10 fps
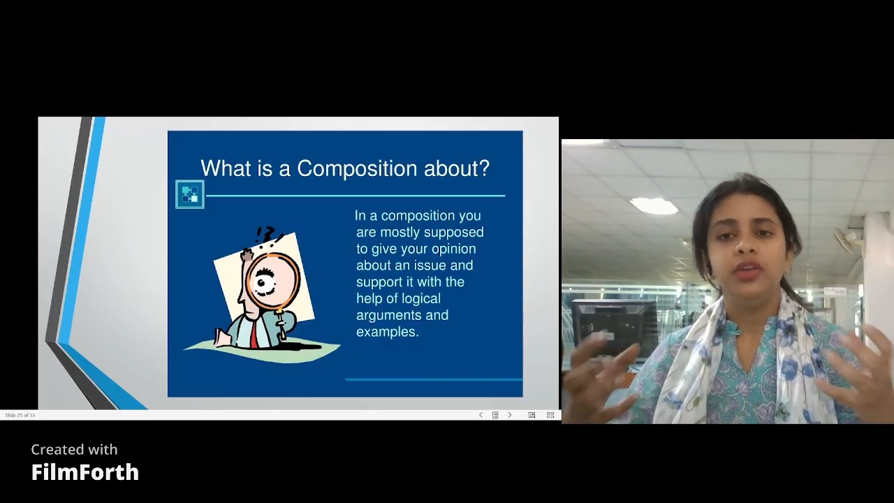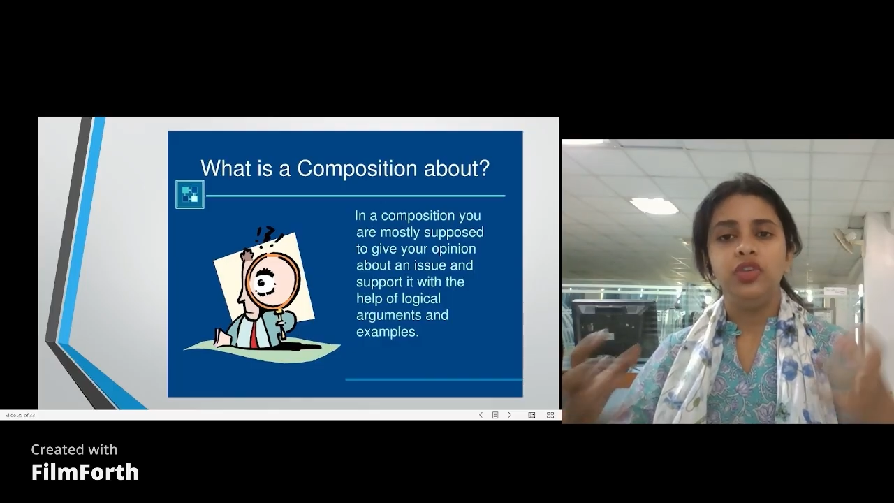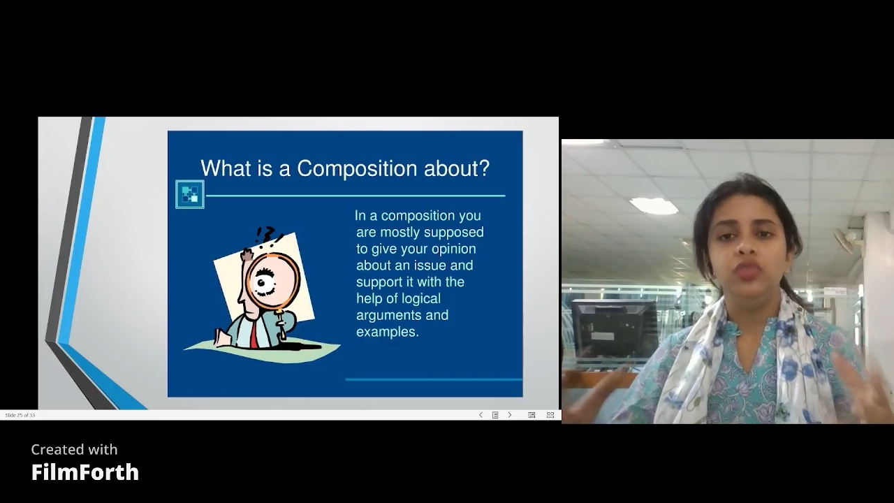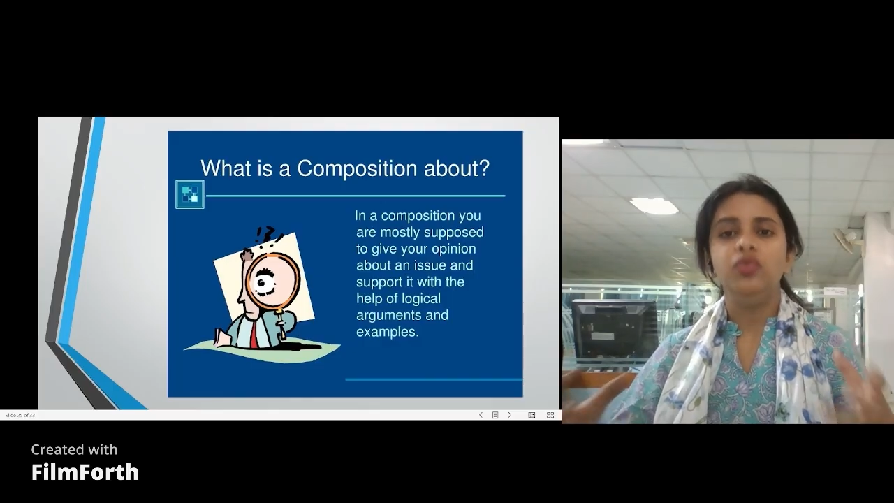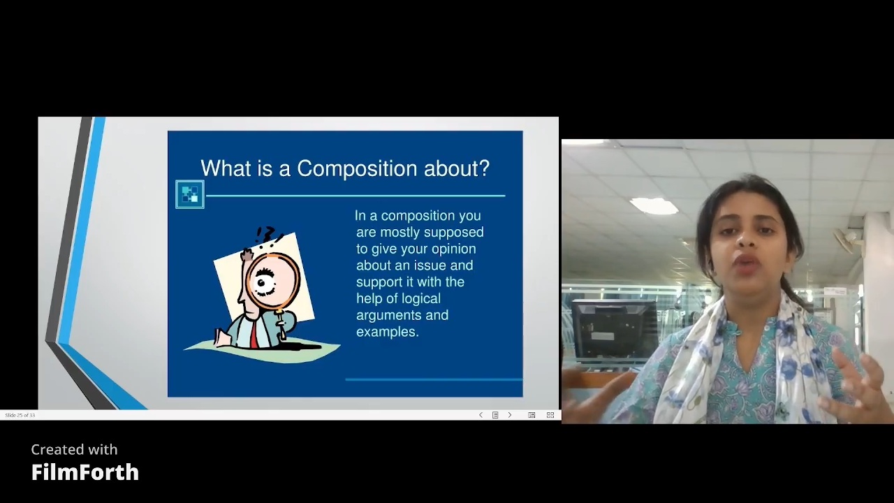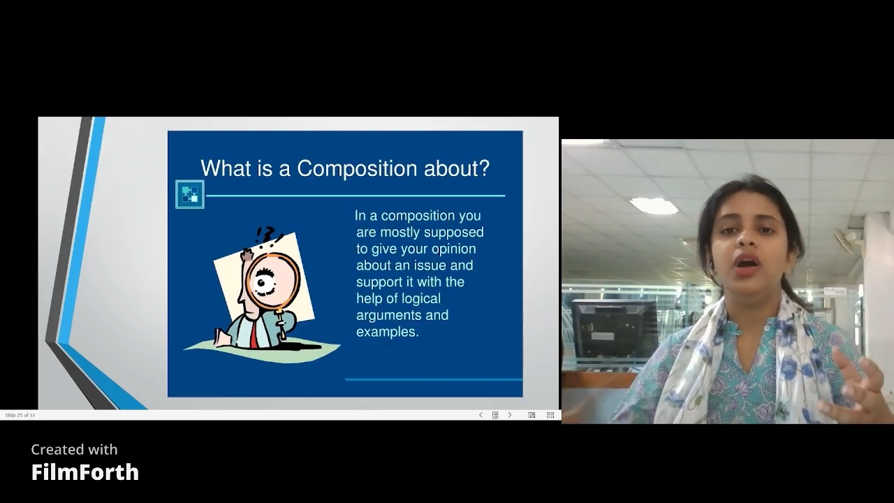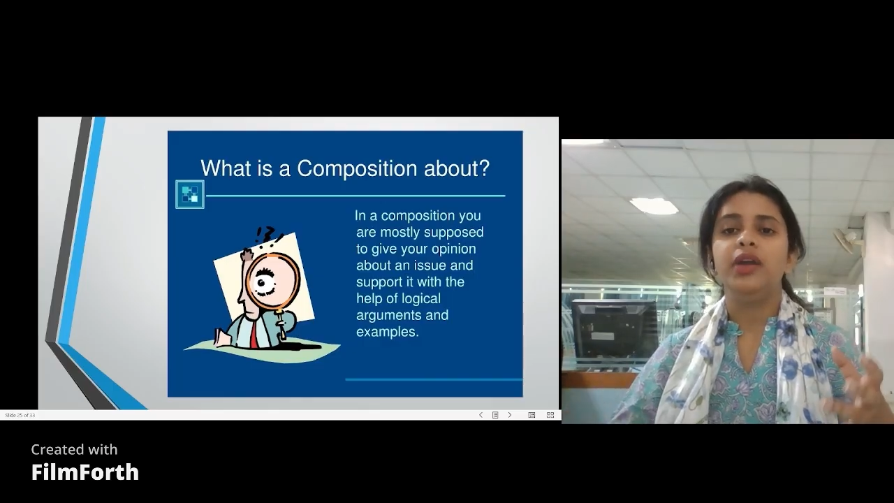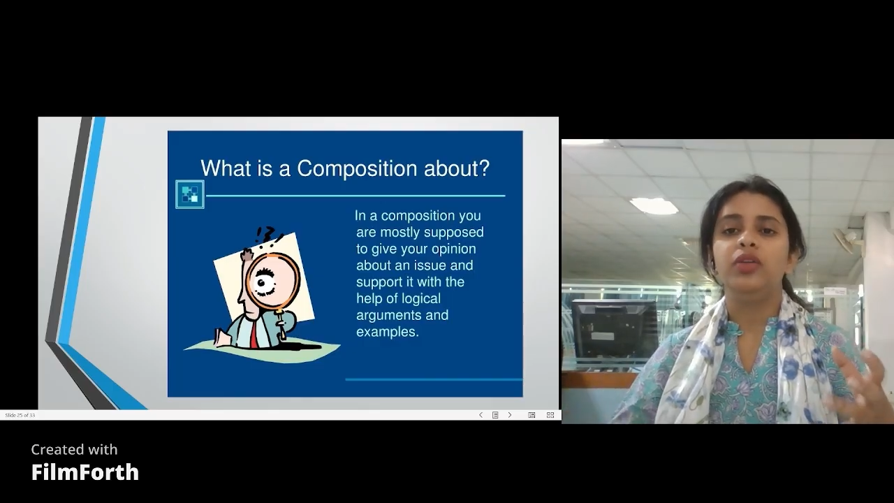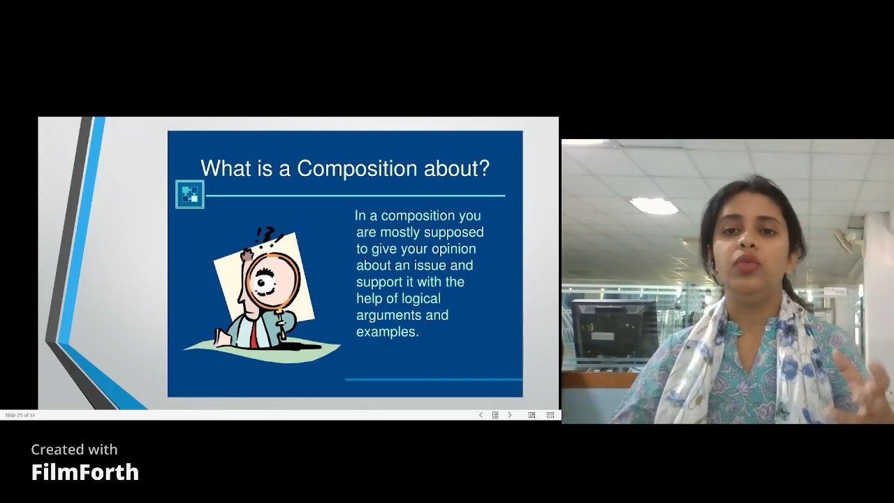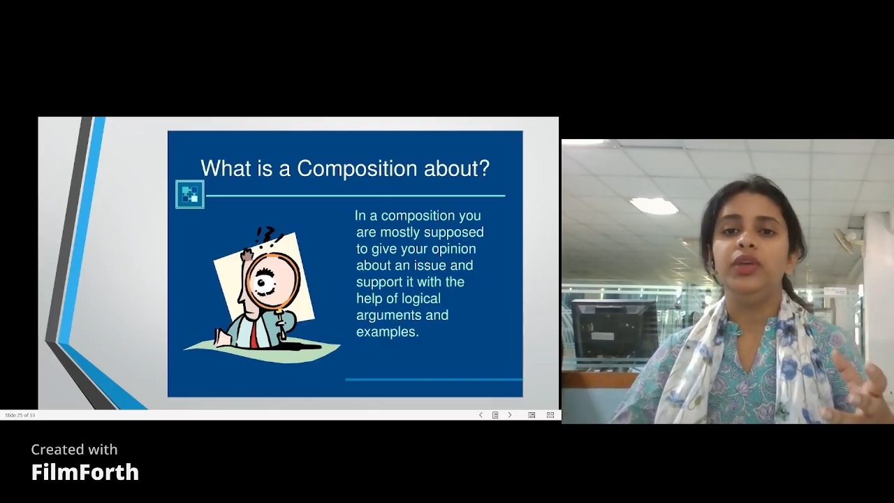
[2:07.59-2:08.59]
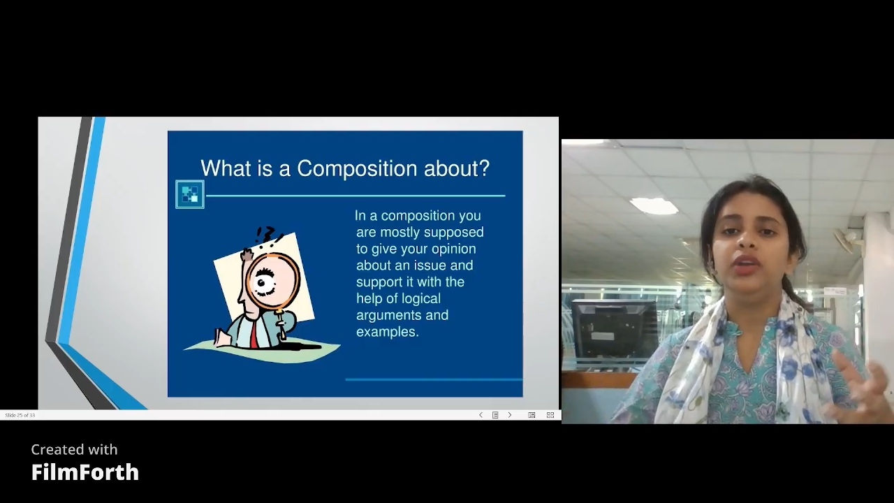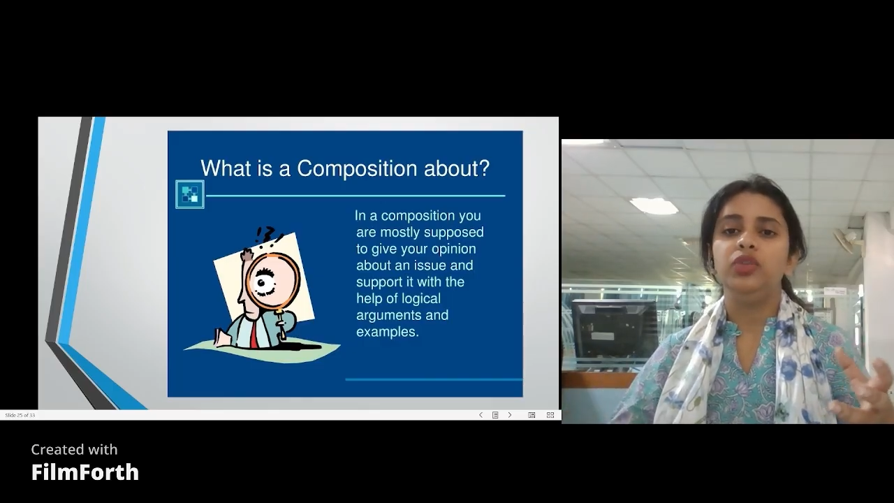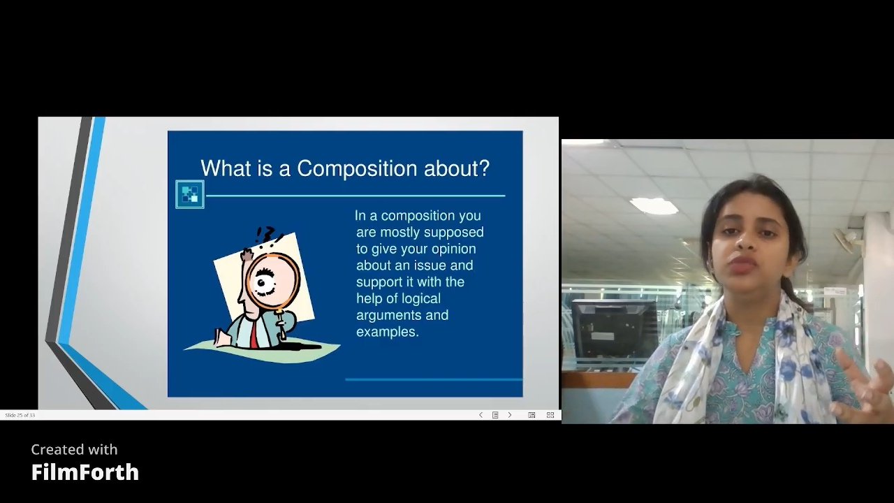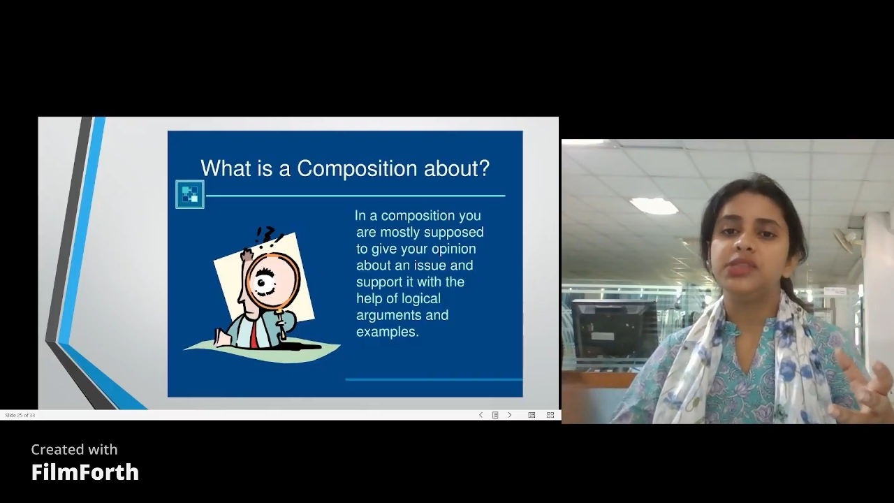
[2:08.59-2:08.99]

you are going to